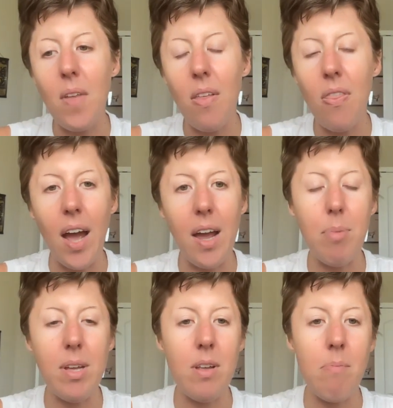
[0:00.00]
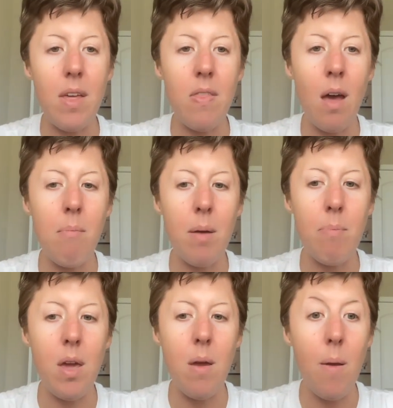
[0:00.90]
that could be something that might
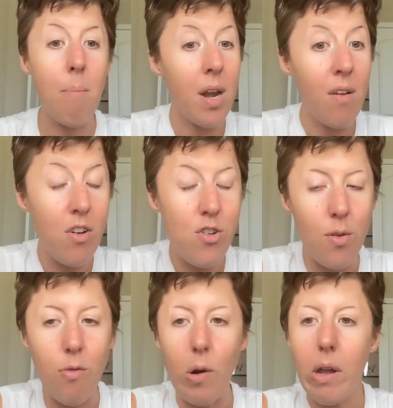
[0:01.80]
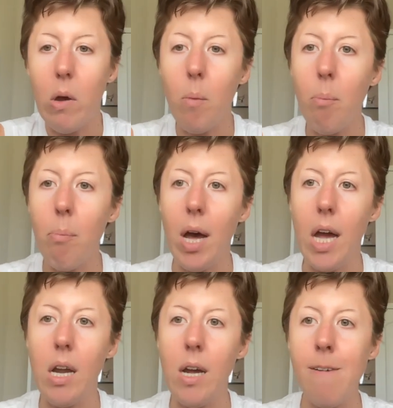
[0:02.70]
be beneficial for you.
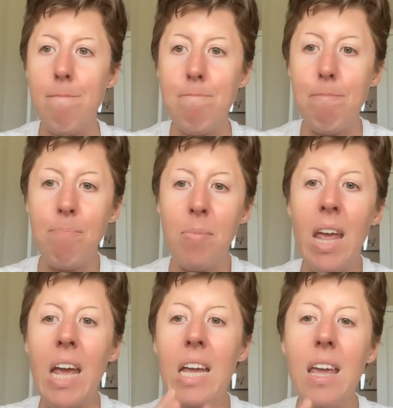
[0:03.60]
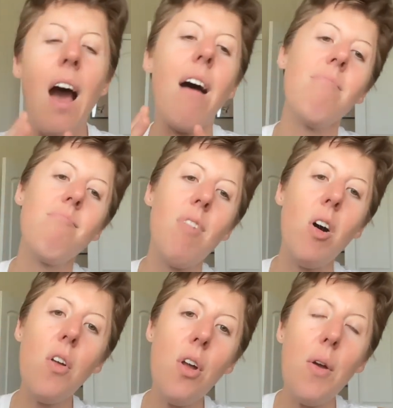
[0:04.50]
But yeah,
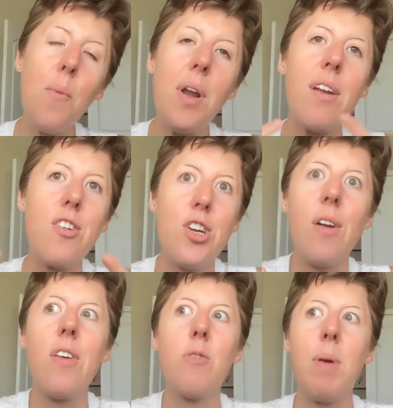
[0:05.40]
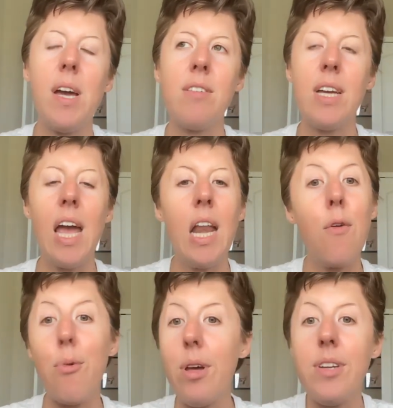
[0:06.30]
all in all, I wanted to share this because, again, in
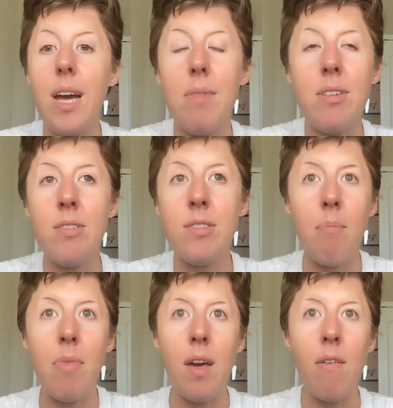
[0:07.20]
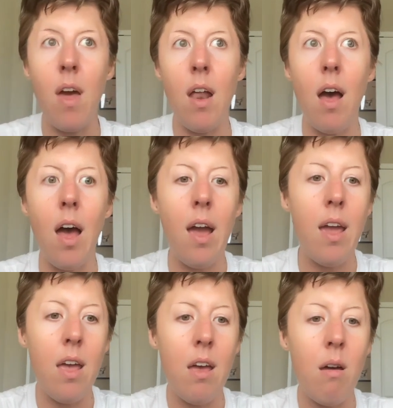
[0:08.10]
real time, this is something that I
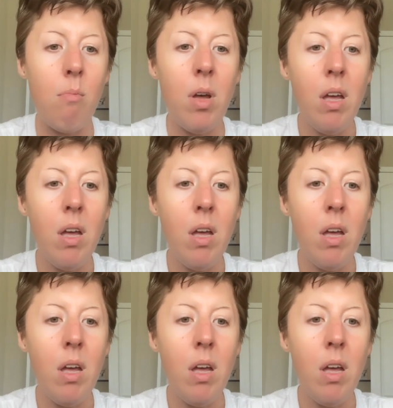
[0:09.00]
am